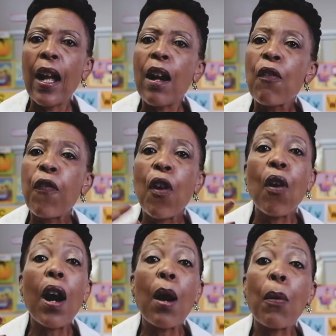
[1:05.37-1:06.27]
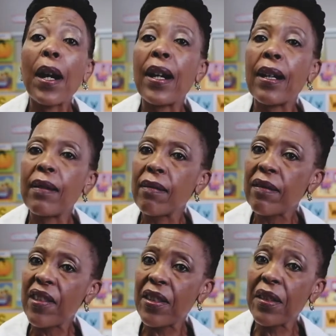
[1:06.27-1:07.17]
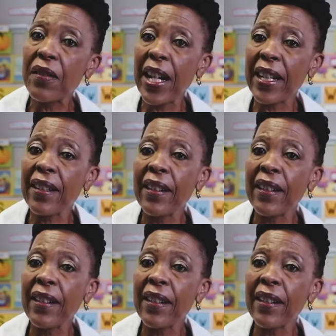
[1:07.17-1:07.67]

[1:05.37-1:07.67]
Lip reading: For our children,